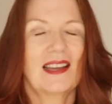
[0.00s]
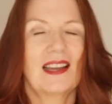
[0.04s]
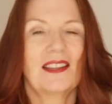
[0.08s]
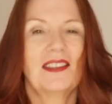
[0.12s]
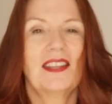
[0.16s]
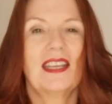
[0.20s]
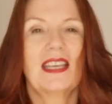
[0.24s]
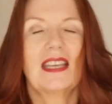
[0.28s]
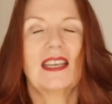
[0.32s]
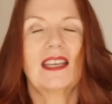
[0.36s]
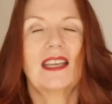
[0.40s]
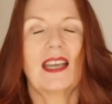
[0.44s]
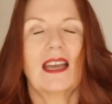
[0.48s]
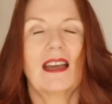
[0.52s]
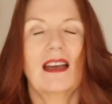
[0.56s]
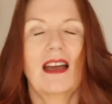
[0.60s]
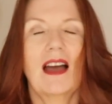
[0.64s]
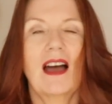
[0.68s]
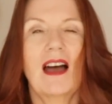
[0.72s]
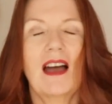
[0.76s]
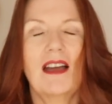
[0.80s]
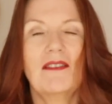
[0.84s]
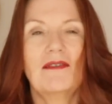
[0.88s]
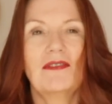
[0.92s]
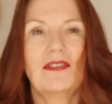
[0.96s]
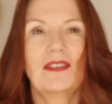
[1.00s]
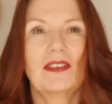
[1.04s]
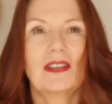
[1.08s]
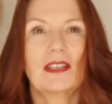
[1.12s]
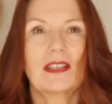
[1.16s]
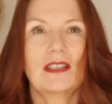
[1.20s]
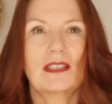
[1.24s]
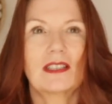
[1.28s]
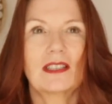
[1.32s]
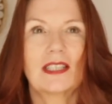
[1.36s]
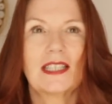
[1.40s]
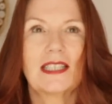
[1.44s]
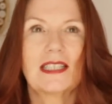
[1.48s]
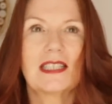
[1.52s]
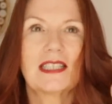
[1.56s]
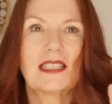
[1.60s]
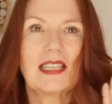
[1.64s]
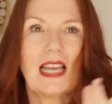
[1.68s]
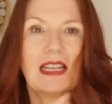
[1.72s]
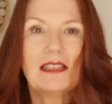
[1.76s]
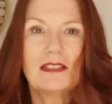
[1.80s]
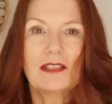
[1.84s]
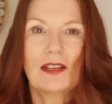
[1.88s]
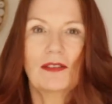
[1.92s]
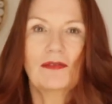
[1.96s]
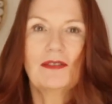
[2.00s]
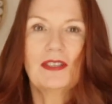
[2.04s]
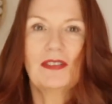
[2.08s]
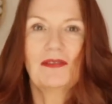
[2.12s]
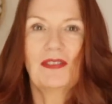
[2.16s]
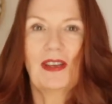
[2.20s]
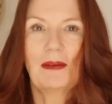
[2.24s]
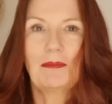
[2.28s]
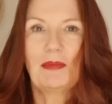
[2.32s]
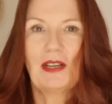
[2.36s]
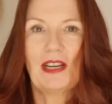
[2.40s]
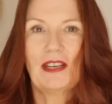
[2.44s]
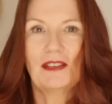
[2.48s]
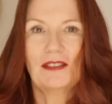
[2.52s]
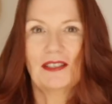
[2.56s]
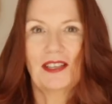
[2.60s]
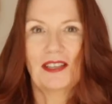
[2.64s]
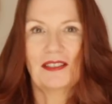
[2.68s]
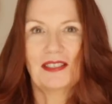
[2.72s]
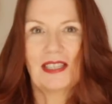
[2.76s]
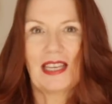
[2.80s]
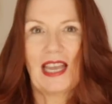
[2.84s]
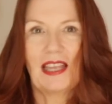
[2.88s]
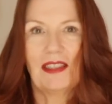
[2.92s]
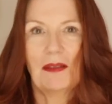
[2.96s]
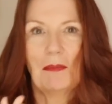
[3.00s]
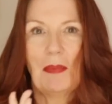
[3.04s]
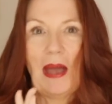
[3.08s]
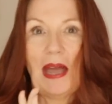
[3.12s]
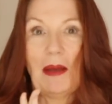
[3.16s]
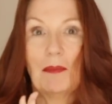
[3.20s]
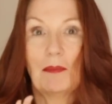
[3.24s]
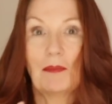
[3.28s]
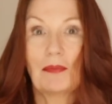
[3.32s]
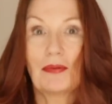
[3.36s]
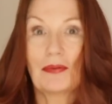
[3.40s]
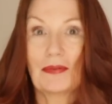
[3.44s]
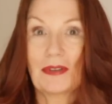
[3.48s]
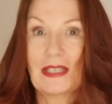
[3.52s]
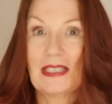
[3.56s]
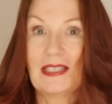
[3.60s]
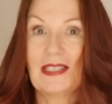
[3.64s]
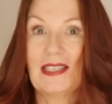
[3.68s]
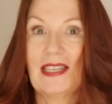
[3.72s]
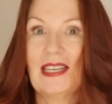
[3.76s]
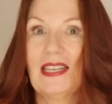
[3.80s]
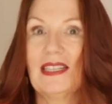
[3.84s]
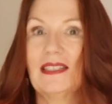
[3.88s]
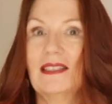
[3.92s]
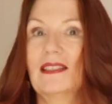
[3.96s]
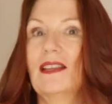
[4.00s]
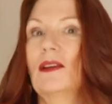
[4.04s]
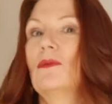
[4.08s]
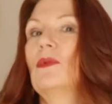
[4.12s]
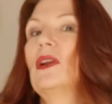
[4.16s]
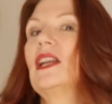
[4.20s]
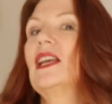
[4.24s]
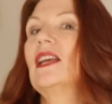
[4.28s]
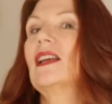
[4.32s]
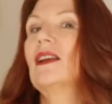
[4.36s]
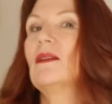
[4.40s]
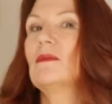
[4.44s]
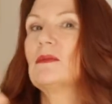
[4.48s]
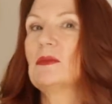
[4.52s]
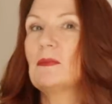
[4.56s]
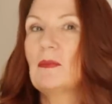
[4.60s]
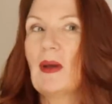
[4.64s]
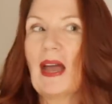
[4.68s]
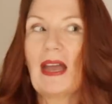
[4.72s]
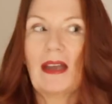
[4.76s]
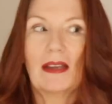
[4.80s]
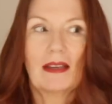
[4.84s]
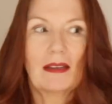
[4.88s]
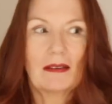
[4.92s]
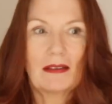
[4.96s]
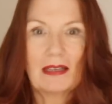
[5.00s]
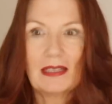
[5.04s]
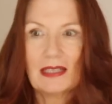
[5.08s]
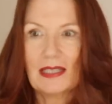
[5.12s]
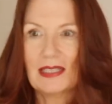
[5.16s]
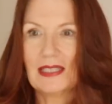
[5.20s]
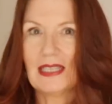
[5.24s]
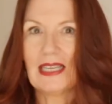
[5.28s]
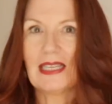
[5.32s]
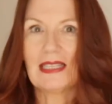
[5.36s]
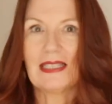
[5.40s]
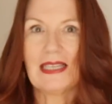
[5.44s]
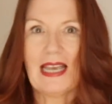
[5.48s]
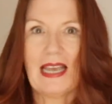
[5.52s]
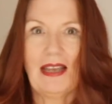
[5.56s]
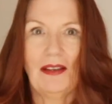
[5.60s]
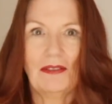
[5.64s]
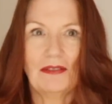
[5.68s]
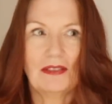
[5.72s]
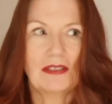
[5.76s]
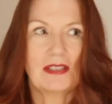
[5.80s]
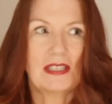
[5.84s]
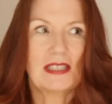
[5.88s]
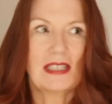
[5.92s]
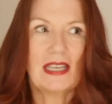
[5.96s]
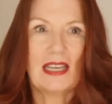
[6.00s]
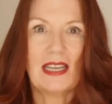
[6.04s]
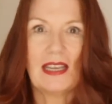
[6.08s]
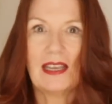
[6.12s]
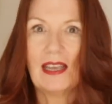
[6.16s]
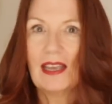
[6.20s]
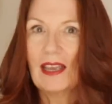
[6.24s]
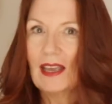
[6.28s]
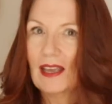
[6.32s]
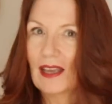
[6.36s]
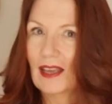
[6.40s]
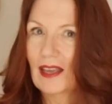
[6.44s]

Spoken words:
think I've sent off to Fabuloso to get the pattern printed, so when it comes back I'm going to sit down and see